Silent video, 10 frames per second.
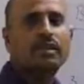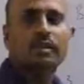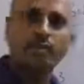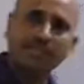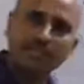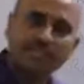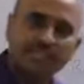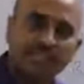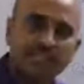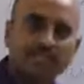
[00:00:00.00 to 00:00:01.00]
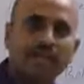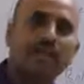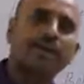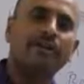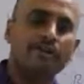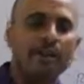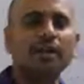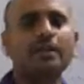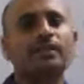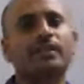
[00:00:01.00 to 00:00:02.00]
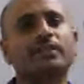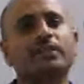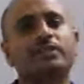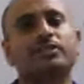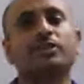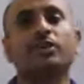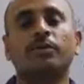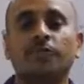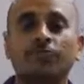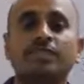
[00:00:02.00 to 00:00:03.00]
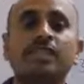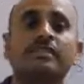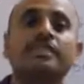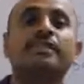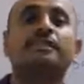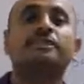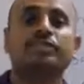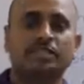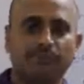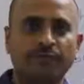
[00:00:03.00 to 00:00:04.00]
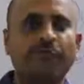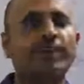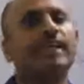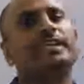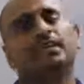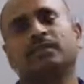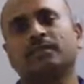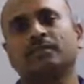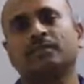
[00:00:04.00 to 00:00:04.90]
living things and non-living things possesses some weight.